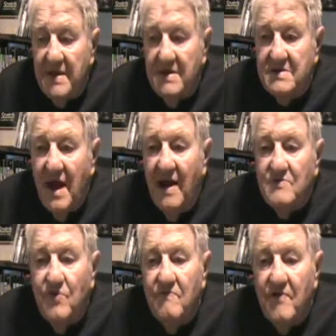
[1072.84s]
These
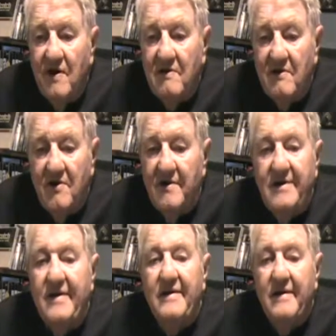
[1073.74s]
guys were very
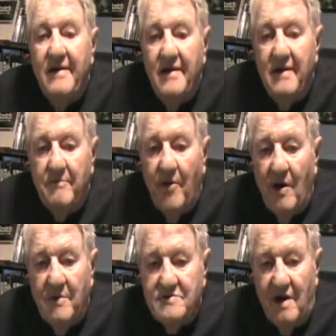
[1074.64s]
learned
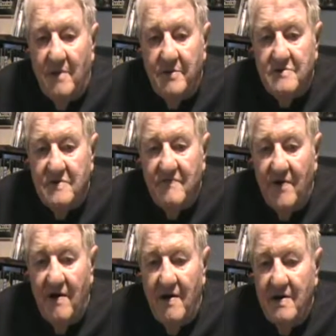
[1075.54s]
barber choppers and
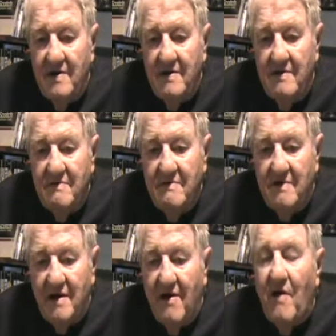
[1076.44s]
very
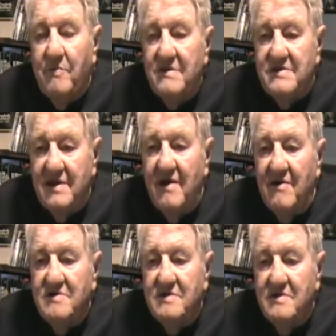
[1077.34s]
accomplished
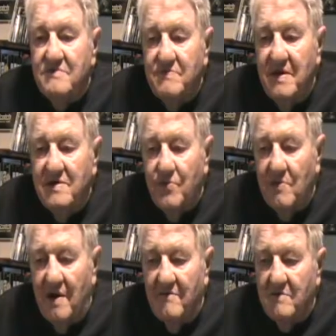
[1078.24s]
singers, each
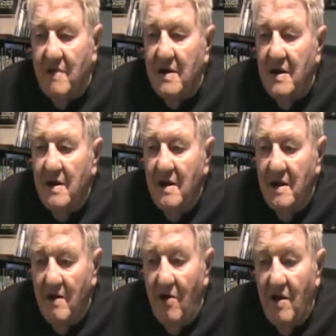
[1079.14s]
one of them.
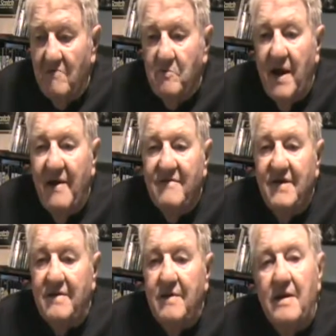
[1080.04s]
All of them
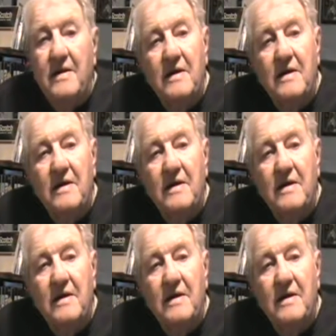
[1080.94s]
having